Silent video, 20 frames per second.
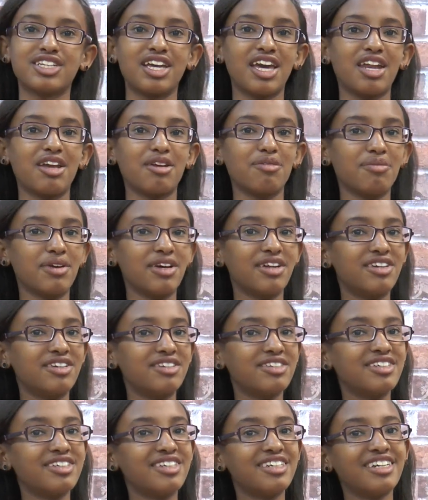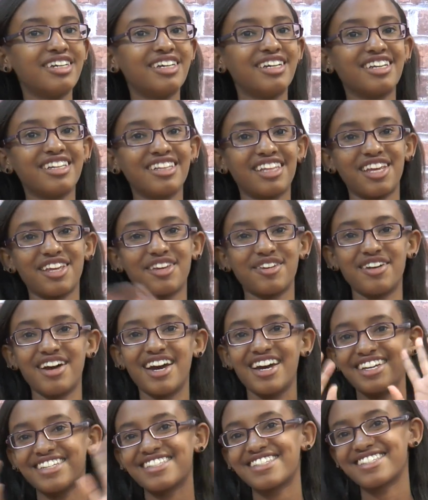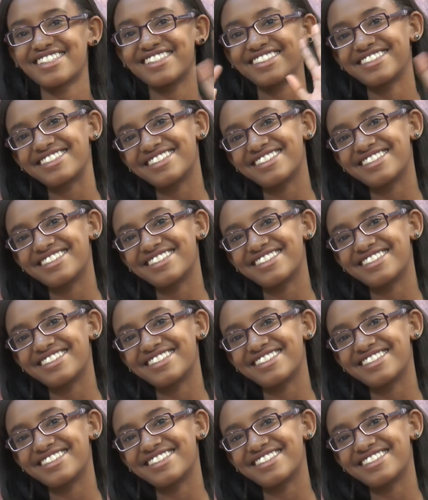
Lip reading: getting better. Thank you guys.